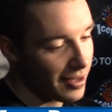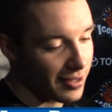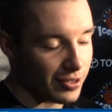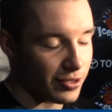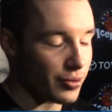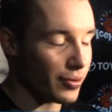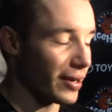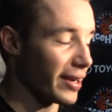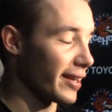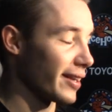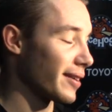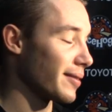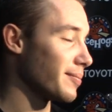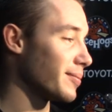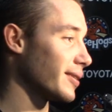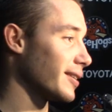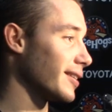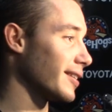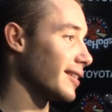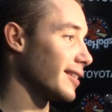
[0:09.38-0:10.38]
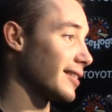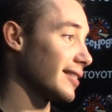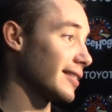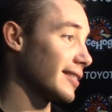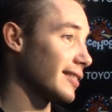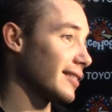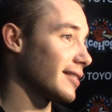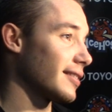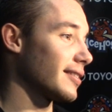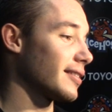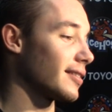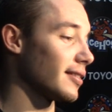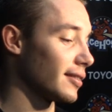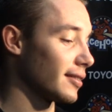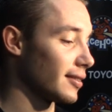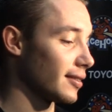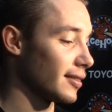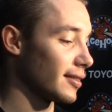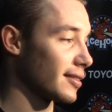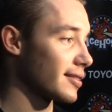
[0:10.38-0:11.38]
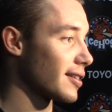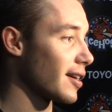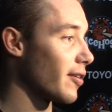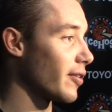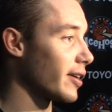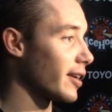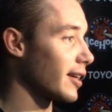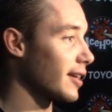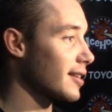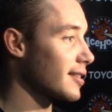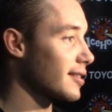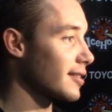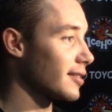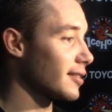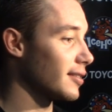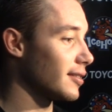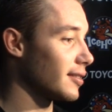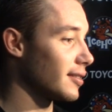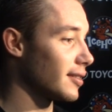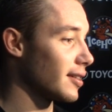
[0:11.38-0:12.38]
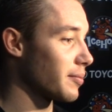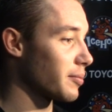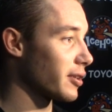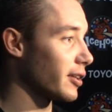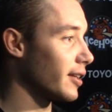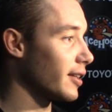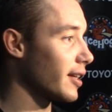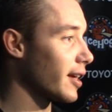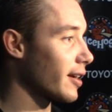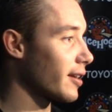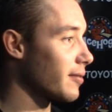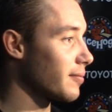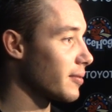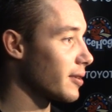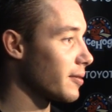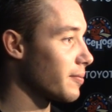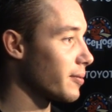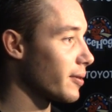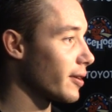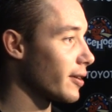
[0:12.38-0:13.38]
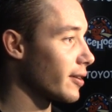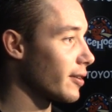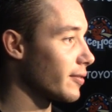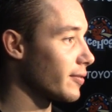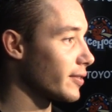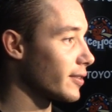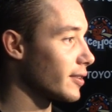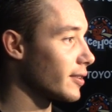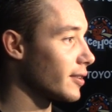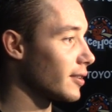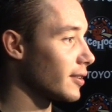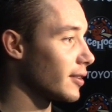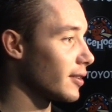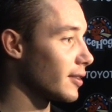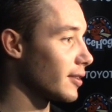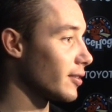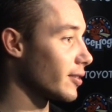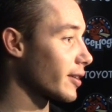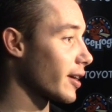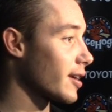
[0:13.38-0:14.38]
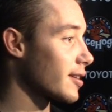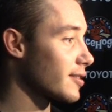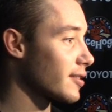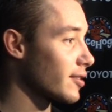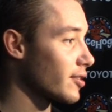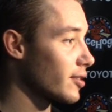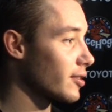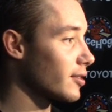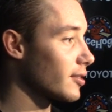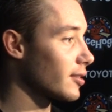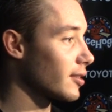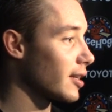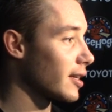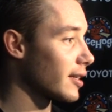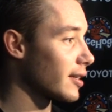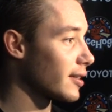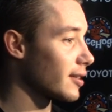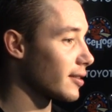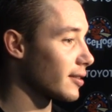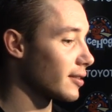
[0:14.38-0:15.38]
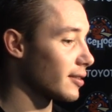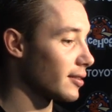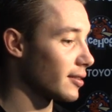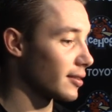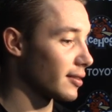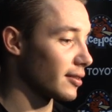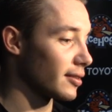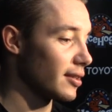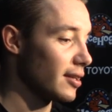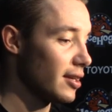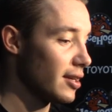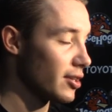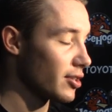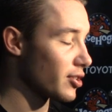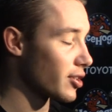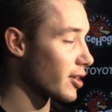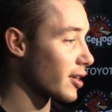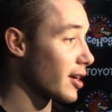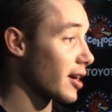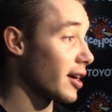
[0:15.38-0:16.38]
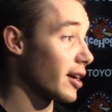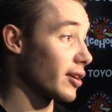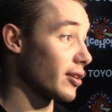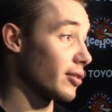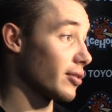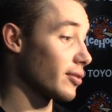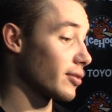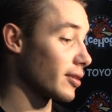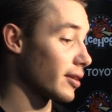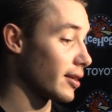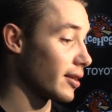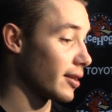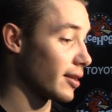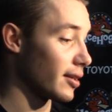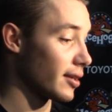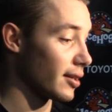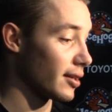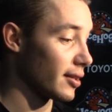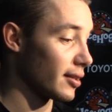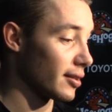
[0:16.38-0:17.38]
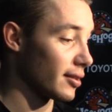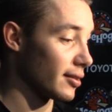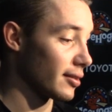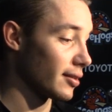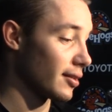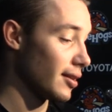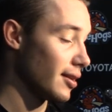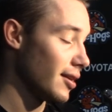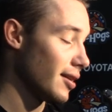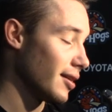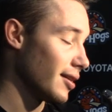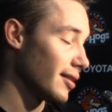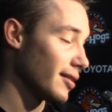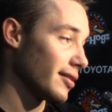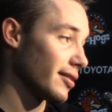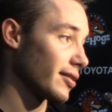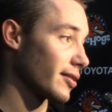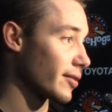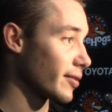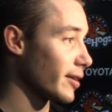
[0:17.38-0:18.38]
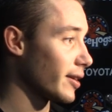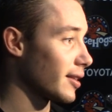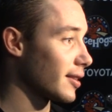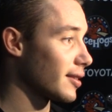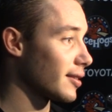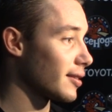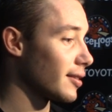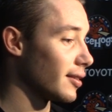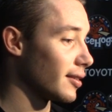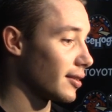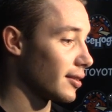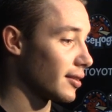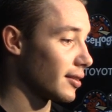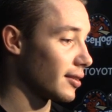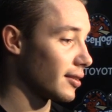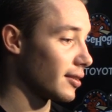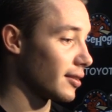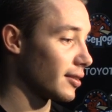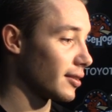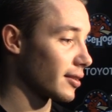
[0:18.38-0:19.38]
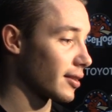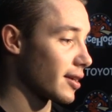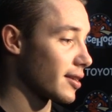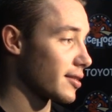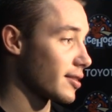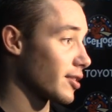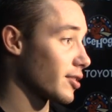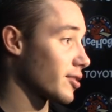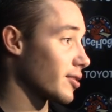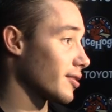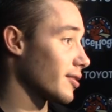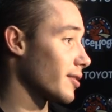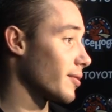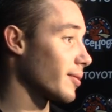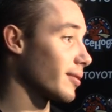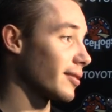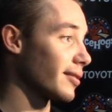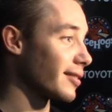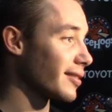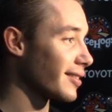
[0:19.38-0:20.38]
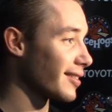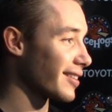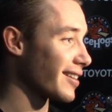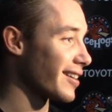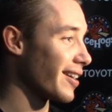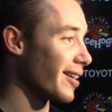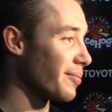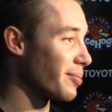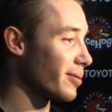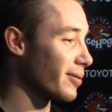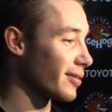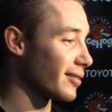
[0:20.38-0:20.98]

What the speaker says: traded, but it's how it is, and I'm glad I can be part of an organization like Chicago, and they're a great organization. They won a cup,